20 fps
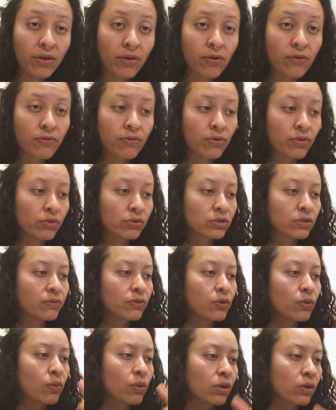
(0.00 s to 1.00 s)
or for those of
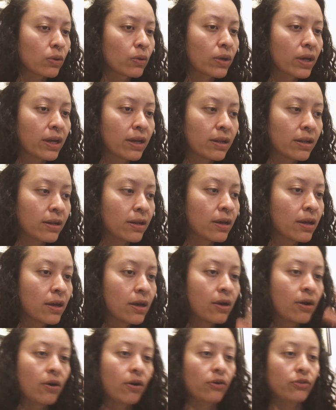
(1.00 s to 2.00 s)
you who are located
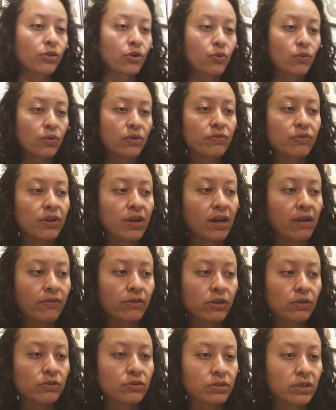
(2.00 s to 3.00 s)
on the Griffin
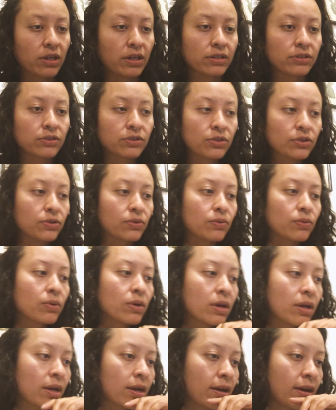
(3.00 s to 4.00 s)
Avenue side too,
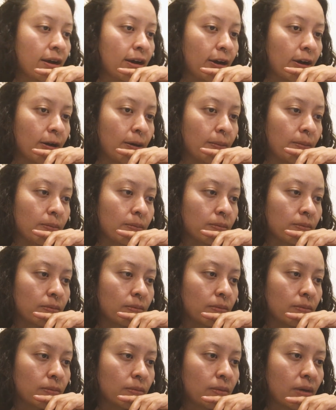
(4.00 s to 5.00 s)

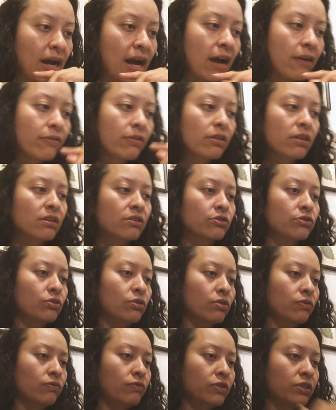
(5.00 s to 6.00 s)
having this sort
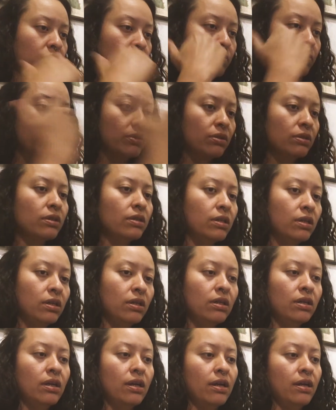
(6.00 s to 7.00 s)
of
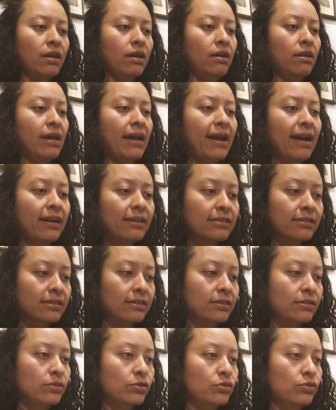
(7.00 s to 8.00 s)
visibility and
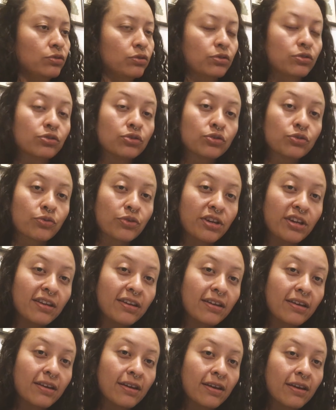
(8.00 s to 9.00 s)
access to the street,